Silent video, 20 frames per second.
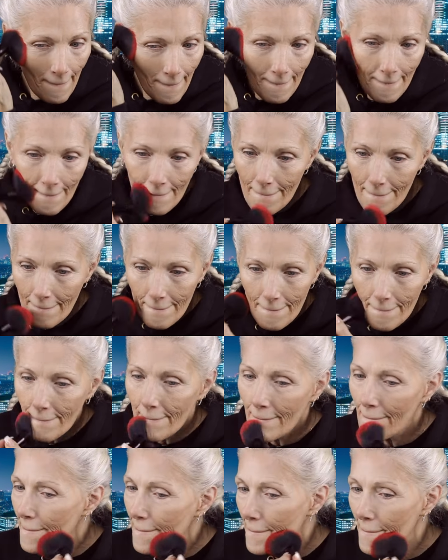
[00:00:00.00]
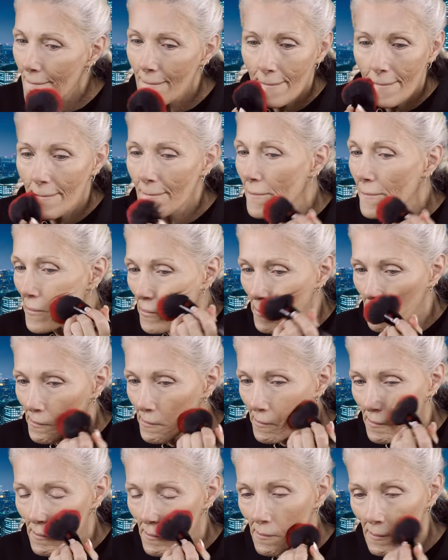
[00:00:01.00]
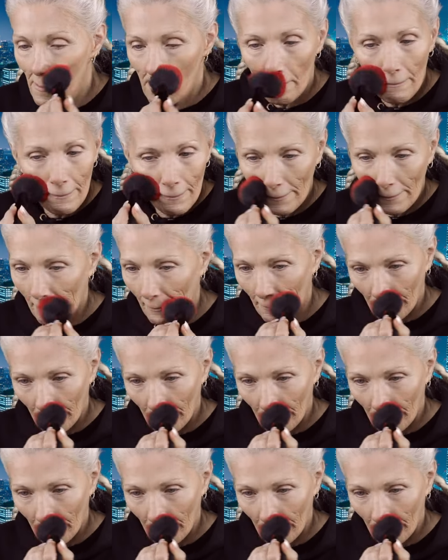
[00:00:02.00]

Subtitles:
[no speech]